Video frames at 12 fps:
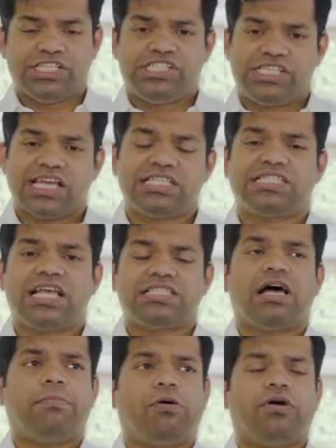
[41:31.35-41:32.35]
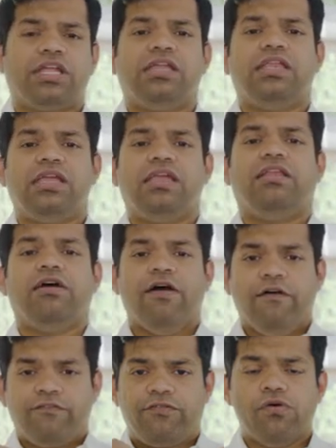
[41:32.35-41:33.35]
Just as our body need
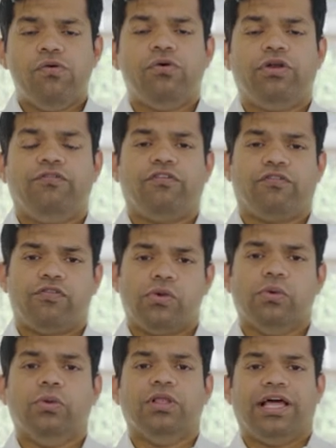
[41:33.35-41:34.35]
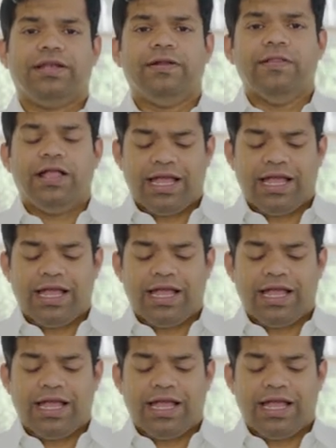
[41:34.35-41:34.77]
food for fuel and,